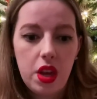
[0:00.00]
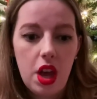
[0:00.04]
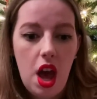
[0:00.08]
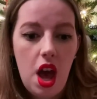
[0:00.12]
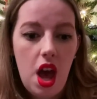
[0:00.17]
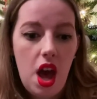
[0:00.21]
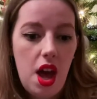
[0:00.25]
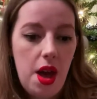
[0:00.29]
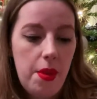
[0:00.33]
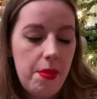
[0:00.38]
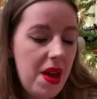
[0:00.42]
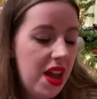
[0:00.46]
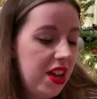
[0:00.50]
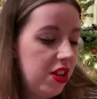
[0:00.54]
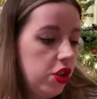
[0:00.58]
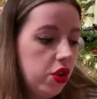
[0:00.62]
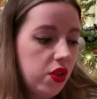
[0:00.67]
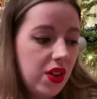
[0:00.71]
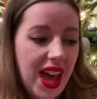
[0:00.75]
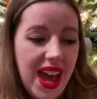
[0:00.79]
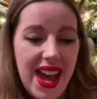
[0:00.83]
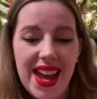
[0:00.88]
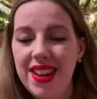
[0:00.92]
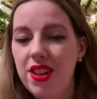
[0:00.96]
And you
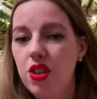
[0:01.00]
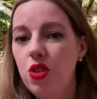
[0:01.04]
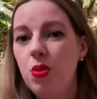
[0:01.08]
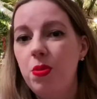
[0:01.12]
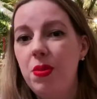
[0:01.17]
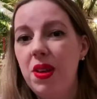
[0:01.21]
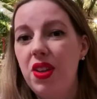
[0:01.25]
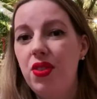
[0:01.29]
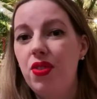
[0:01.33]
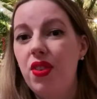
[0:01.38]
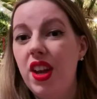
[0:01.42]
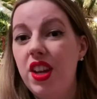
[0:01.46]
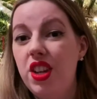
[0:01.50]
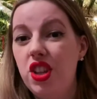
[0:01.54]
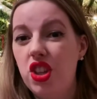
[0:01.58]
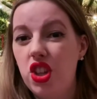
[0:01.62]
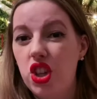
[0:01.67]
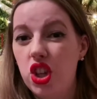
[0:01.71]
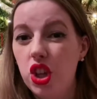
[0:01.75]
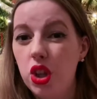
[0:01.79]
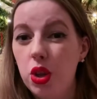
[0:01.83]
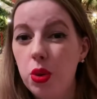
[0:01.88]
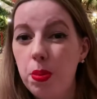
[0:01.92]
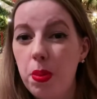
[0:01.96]
can normally find a
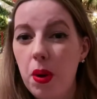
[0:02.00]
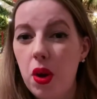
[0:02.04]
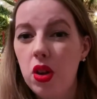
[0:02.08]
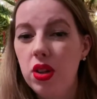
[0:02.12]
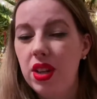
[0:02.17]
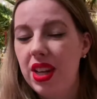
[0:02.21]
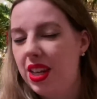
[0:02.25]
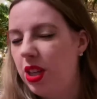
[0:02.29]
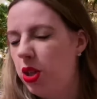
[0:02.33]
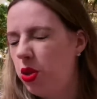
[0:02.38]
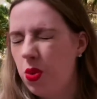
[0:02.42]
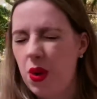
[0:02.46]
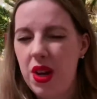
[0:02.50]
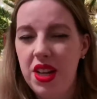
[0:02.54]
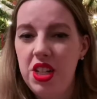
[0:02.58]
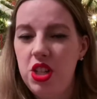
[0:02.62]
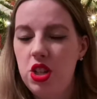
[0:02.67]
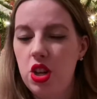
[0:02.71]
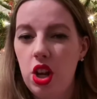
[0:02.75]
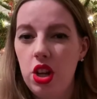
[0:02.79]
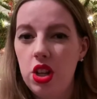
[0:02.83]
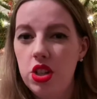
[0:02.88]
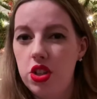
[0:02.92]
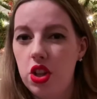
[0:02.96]
coupon, like
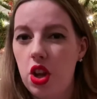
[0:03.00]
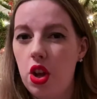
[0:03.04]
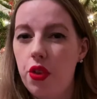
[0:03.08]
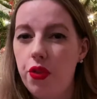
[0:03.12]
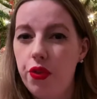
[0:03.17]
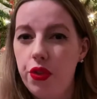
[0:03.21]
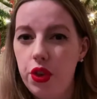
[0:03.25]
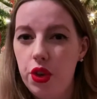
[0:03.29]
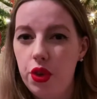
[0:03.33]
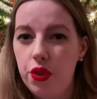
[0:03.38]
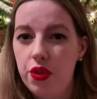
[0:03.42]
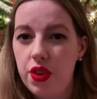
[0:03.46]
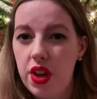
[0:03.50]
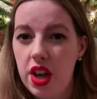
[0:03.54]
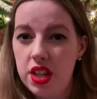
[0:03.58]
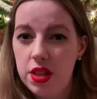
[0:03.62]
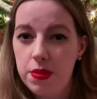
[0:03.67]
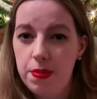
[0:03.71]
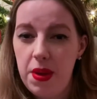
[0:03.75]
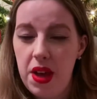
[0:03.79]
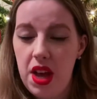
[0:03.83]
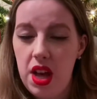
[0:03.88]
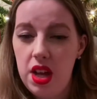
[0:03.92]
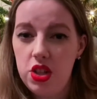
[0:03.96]
$20 off for your first
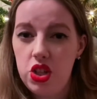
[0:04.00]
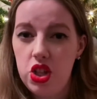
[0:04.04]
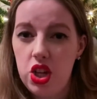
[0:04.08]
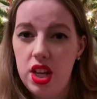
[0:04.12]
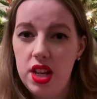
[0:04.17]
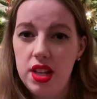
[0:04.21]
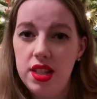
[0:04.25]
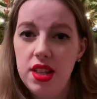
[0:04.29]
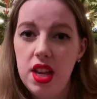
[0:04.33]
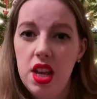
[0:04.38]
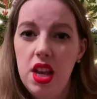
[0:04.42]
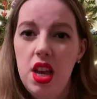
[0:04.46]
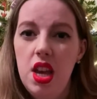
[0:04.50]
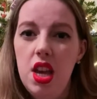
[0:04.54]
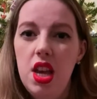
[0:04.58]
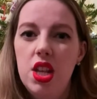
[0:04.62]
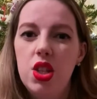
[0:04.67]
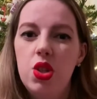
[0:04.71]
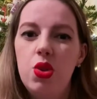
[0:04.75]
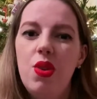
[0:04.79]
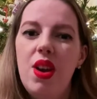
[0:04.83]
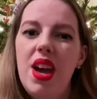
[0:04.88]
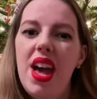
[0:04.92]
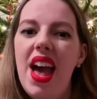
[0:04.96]
purchase.
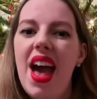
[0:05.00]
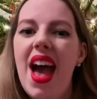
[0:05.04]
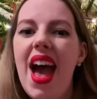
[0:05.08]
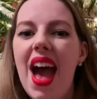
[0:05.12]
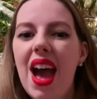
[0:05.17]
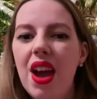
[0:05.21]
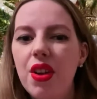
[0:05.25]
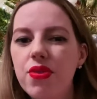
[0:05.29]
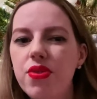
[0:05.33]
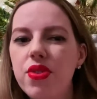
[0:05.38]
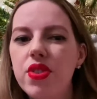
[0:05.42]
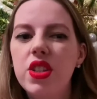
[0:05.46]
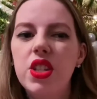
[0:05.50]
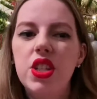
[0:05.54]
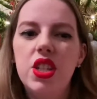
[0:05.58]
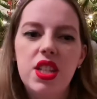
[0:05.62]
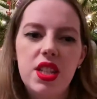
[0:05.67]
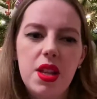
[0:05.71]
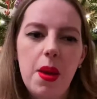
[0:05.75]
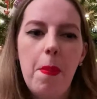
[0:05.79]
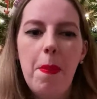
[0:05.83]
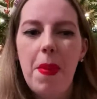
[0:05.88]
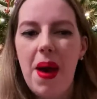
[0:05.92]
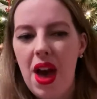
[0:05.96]
So it averages
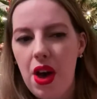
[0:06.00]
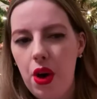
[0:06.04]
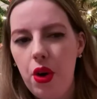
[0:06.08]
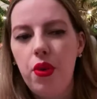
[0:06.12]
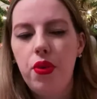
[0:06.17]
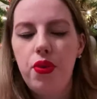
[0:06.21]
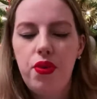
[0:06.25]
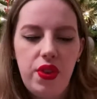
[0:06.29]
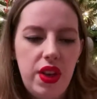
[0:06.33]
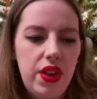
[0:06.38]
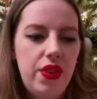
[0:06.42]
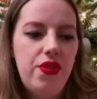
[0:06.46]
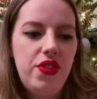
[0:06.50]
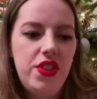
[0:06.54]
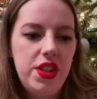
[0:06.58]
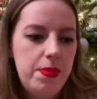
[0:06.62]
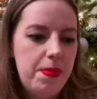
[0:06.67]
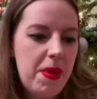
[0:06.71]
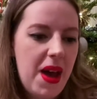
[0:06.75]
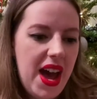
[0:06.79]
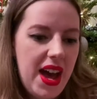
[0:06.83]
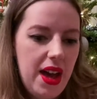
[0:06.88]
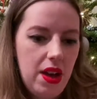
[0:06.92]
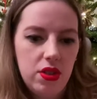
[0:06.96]
about £50.
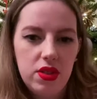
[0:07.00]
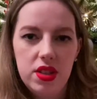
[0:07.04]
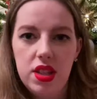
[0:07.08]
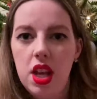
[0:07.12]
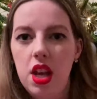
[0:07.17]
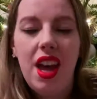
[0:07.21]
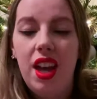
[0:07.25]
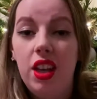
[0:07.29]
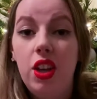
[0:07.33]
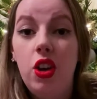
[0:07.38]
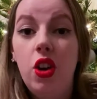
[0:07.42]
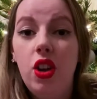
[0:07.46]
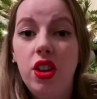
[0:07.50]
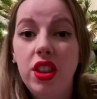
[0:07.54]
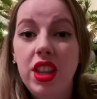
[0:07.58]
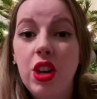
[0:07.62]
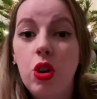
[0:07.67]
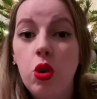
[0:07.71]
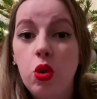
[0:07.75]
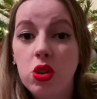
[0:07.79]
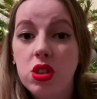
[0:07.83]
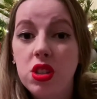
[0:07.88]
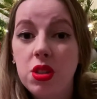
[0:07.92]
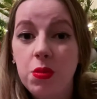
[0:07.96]
I got the
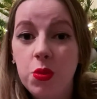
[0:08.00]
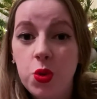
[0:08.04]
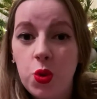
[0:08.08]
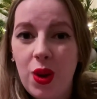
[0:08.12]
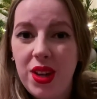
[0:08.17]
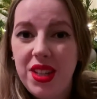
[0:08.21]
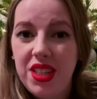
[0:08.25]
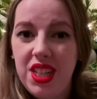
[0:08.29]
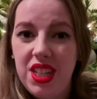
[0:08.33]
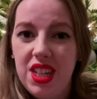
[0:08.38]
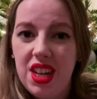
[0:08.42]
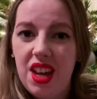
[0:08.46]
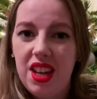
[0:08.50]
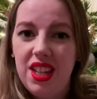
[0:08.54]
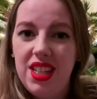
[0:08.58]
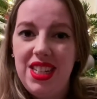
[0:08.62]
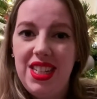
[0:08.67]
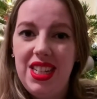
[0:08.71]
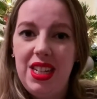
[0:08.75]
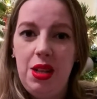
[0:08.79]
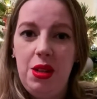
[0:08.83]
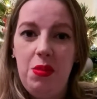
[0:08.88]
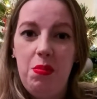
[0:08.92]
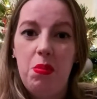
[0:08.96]
autumn
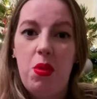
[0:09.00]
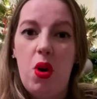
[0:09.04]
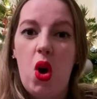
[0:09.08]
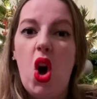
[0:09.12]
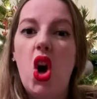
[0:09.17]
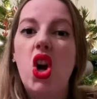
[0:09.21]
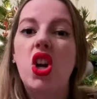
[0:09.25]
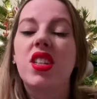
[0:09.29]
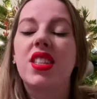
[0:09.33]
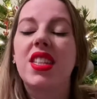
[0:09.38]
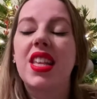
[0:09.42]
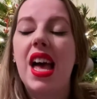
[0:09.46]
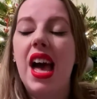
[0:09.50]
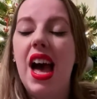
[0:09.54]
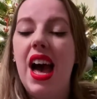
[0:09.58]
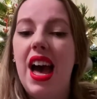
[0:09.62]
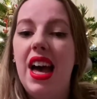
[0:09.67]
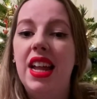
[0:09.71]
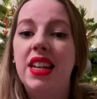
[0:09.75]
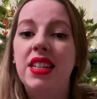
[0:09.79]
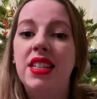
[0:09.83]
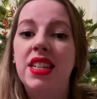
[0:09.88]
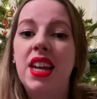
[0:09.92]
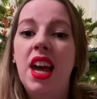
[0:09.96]
2019 box
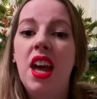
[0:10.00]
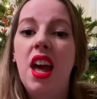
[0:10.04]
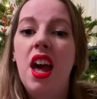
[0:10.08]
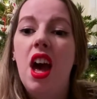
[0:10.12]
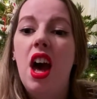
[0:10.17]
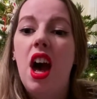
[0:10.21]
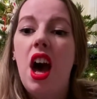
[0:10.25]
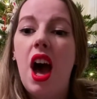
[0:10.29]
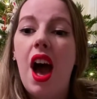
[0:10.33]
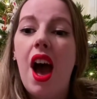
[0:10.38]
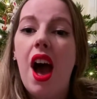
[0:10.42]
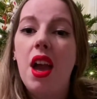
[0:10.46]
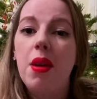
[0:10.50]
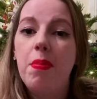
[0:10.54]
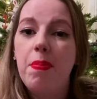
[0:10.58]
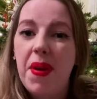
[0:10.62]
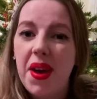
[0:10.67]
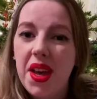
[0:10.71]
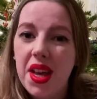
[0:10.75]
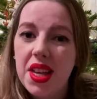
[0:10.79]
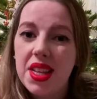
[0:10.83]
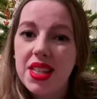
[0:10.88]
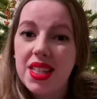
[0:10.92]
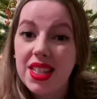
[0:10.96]
and I
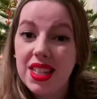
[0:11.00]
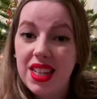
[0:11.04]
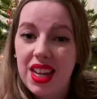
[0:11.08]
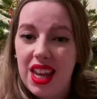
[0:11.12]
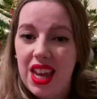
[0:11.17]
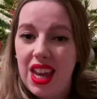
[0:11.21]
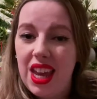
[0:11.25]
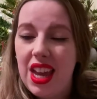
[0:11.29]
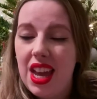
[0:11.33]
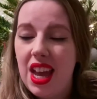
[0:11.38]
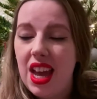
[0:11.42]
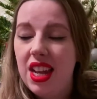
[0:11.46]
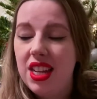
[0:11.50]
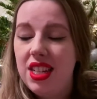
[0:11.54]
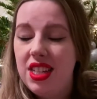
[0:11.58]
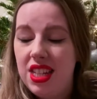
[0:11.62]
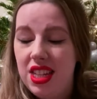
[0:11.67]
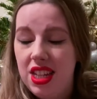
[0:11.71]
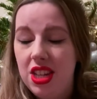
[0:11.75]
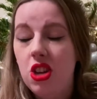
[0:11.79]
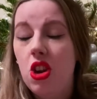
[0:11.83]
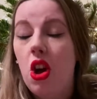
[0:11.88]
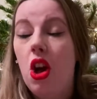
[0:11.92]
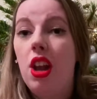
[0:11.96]
personally
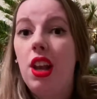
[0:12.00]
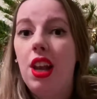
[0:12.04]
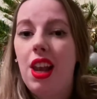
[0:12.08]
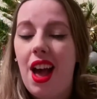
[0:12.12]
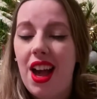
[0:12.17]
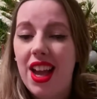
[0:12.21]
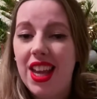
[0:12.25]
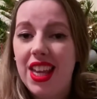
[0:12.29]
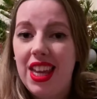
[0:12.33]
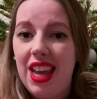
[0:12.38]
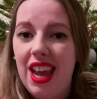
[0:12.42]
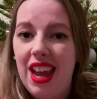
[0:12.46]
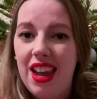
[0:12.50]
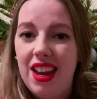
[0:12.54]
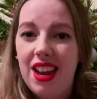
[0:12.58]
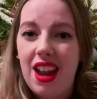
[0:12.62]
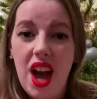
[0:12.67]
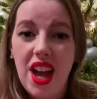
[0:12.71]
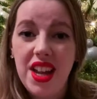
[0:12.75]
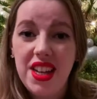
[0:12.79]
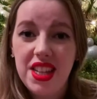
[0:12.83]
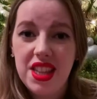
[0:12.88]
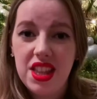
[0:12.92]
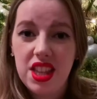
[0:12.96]
did not like it.
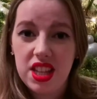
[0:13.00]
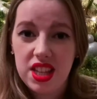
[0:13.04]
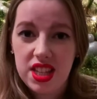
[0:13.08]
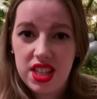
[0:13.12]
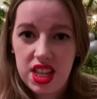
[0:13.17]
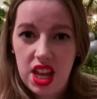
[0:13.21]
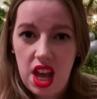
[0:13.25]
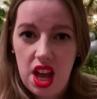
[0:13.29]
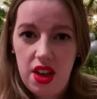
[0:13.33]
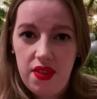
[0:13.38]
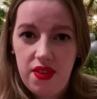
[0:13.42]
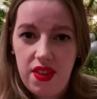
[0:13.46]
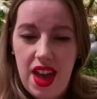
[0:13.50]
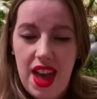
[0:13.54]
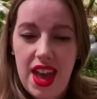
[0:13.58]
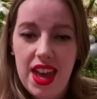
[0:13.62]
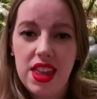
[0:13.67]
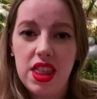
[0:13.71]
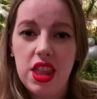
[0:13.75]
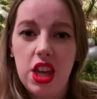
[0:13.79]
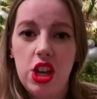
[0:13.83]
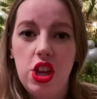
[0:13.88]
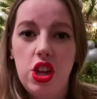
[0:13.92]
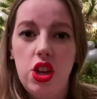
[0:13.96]
I did the survey
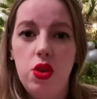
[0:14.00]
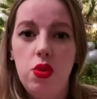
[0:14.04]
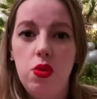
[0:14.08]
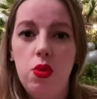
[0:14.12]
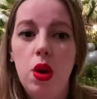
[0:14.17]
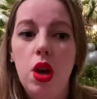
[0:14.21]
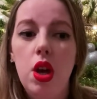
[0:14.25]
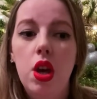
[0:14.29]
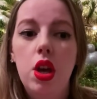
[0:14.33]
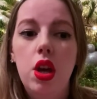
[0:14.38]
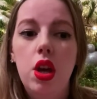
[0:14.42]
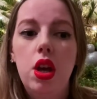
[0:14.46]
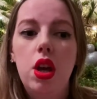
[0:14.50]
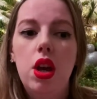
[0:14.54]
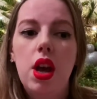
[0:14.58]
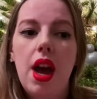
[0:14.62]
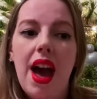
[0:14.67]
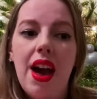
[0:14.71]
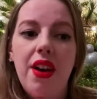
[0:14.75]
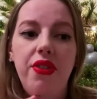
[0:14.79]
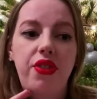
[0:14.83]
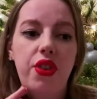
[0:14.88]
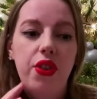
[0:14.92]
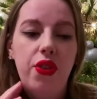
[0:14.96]
that you
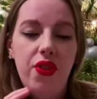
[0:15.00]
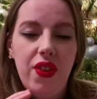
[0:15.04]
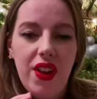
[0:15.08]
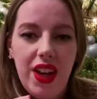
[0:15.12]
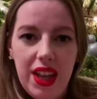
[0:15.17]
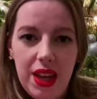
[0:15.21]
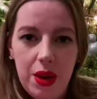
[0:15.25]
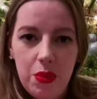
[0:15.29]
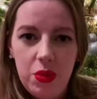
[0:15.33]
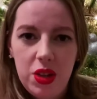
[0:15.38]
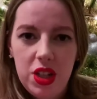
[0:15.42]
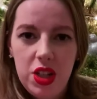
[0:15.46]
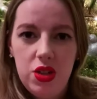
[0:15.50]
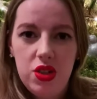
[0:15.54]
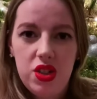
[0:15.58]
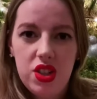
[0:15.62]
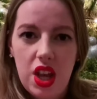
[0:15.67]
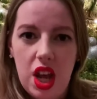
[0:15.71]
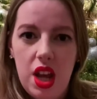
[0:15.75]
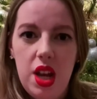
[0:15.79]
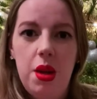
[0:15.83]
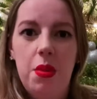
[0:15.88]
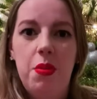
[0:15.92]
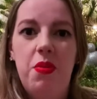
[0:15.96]
have to fill in when you
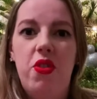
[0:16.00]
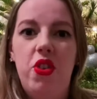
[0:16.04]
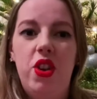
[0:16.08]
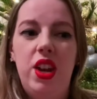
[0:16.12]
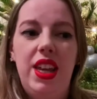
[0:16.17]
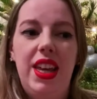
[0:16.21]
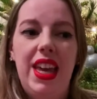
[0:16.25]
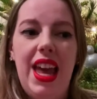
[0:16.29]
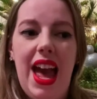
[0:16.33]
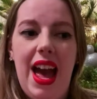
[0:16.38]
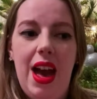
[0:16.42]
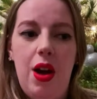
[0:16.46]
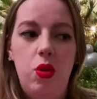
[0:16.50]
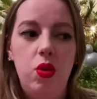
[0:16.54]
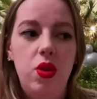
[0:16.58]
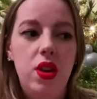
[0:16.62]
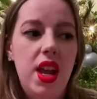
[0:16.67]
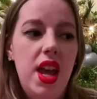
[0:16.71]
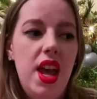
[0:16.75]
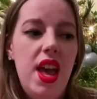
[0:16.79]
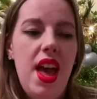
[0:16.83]
sign up for an account.